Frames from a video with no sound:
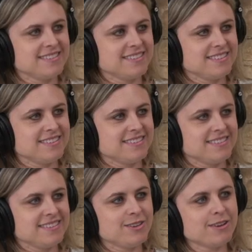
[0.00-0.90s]
See,
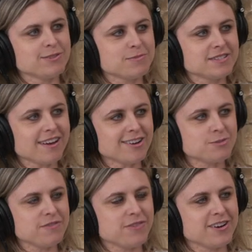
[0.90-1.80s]
that's you well, that's an
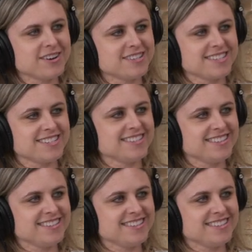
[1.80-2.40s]
instance where you don't